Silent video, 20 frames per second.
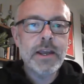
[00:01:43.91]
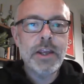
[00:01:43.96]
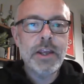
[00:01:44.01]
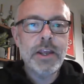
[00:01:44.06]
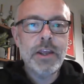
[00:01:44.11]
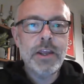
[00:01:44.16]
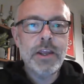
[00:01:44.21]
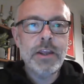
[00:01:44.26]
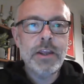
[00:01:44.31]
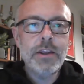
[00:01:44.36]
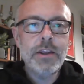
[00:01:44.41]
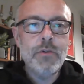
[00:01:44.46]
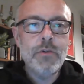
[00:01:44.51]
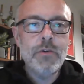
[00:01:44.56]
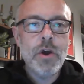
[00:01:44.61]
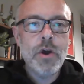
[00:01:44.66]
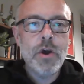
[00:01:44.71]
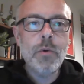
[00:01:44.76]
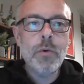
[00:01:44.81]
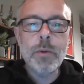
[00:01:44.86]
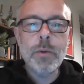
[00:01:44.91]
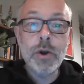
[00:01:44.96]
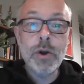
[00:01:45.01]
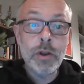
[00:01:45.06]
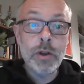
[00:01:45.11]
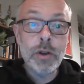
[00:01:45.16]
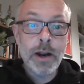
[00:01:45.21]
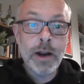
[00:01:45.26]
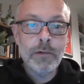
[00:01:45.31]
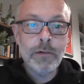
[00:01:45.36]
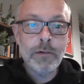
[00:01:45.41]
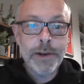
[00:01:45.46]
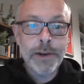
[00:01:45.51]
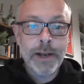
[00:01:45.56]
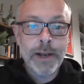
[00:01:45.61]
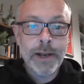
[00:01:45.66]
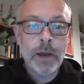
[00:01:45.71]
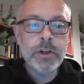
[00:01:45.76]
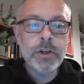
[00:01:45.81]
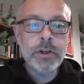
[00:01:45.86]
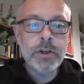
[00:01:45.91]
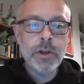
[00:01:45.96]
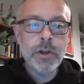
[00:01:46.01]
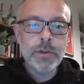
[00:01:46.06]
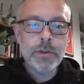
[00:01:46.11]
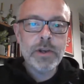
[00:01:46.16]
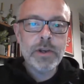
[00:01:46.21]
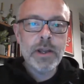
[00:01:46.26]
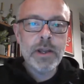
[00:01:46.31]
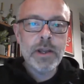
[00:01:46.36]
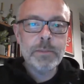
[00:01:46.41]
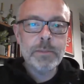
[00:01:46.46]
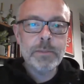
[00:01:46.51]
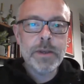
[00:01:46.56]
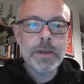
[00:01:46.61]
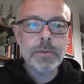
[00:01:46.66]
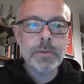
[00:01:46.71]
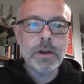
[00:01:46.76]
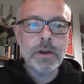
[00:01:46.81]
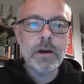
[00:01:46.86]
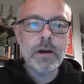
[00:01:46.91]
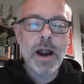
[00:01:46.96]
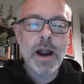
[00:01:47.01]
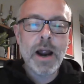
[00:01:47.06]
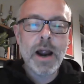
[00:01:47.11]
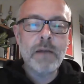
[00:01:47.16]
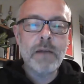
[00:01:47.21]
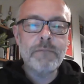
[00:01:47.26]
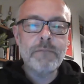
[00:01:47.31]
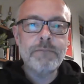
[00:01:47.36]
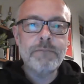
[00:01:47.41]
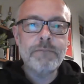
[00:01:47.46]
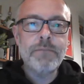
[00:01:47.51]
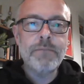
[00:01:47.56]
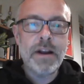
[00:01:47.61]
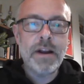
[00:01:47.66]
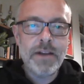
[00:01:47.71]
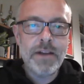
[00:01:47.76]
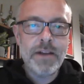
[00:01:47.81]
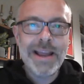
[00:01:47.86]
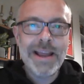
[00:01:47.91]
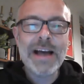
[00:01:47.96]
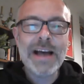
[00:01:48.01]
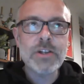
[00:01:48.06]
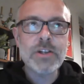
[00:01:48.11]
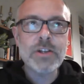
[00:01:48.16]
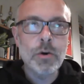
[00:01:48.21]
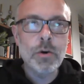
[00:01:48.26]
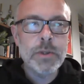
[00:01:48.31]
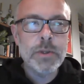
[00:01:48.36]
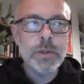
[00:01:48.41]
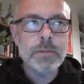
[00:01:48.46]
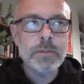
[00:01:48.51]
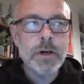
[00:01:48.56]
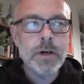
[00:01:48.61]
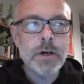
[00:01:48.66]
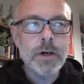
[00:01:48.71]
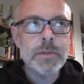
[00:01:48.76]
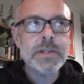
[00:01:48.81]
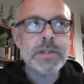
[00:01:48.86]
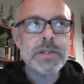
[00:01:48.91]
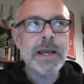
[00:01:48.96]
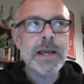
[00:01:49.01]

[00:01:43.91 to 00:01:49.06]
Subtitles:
you know where we all are right now, and you know that a lot of people are very at home at the moment,